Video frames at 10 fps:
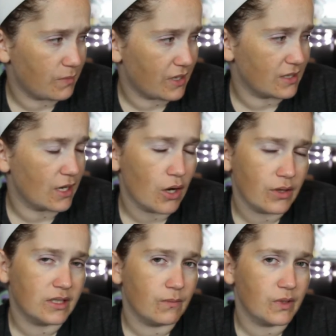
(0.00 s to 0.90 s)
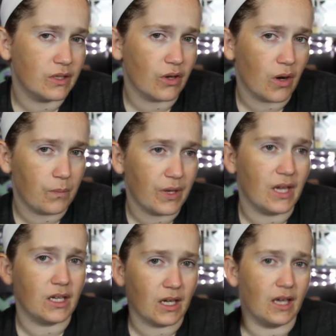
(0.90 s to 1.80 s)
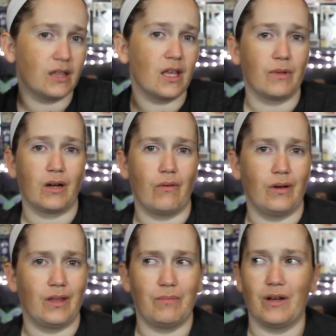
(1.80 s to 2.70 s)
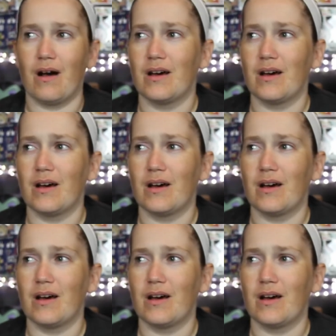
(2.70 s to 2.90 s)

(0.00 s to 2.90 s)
because I know The Simpsons are a big hit. They're going